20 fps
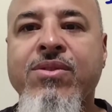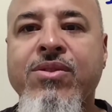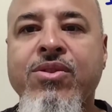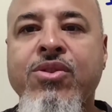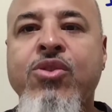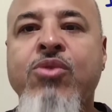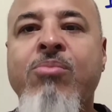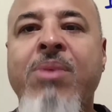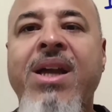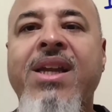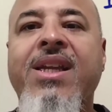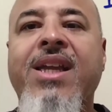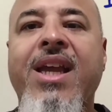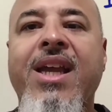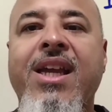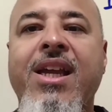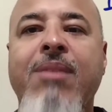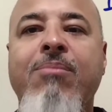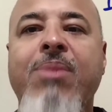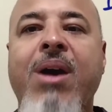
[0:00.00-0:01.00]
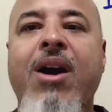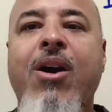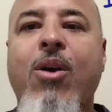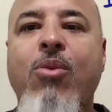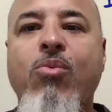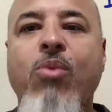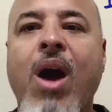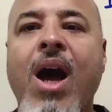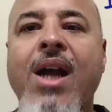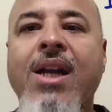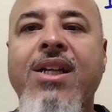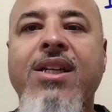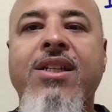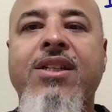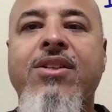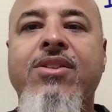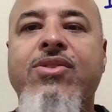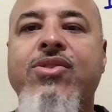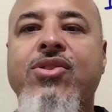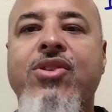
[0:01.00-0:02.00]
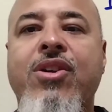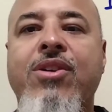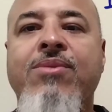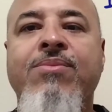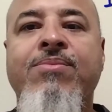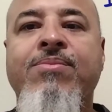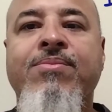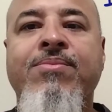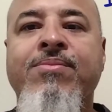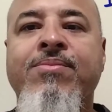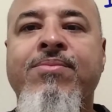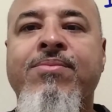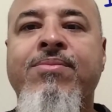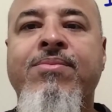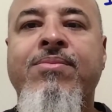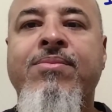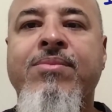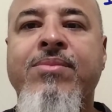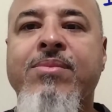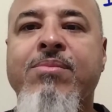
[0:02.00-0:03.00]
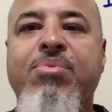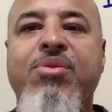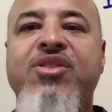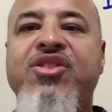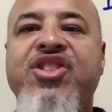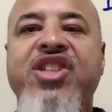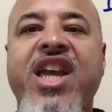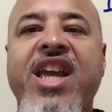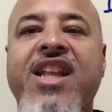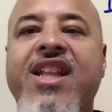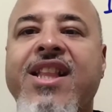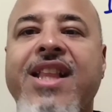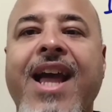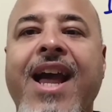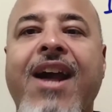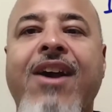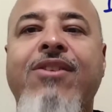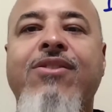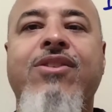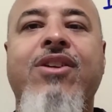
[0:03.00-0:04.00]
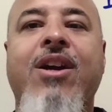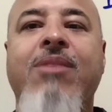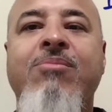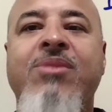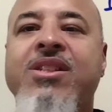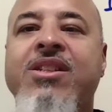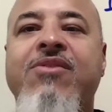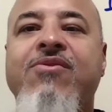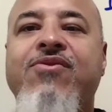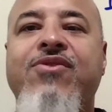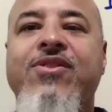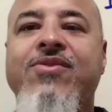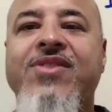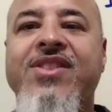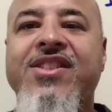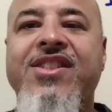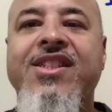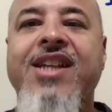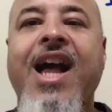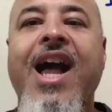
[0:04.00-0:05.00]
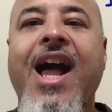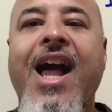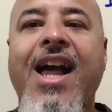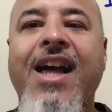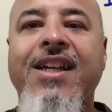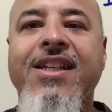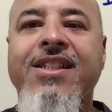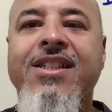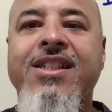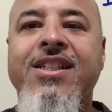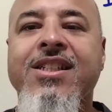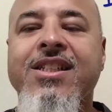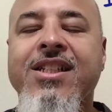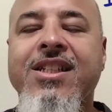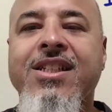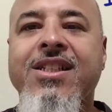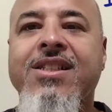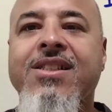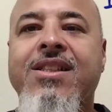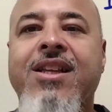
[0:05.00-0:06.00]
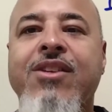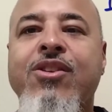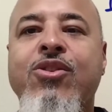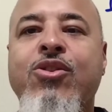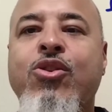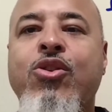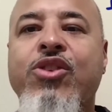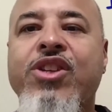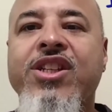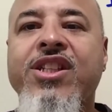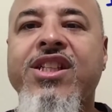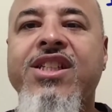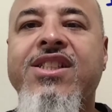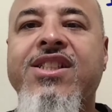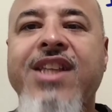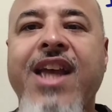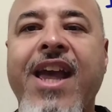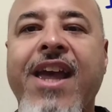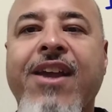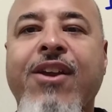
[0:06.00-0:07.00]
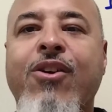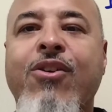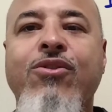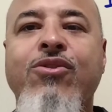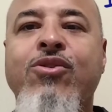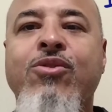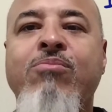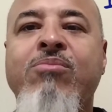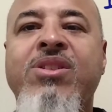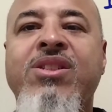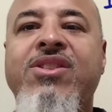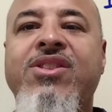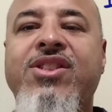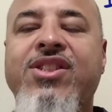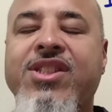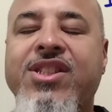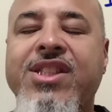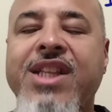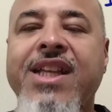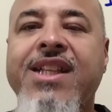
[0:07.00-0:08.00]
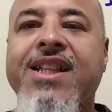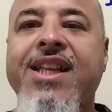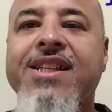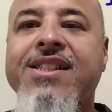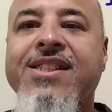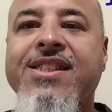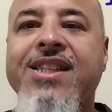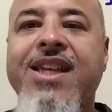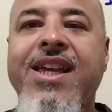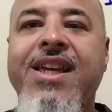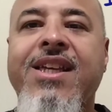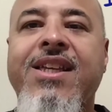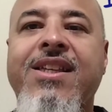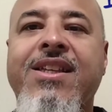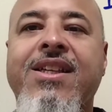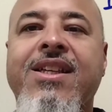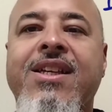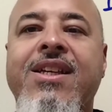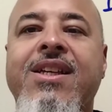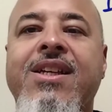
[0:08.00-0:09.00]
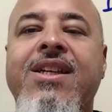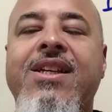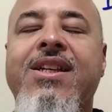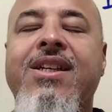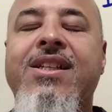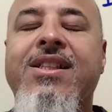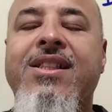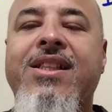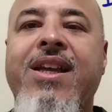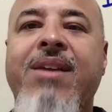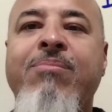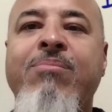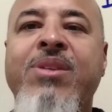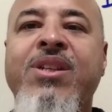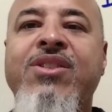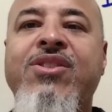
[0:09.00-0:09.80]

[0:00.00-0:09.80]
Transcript: You might get hit by a rocket or some projectile coming in from the sky that you couldn't detect, or you miss, like they say, they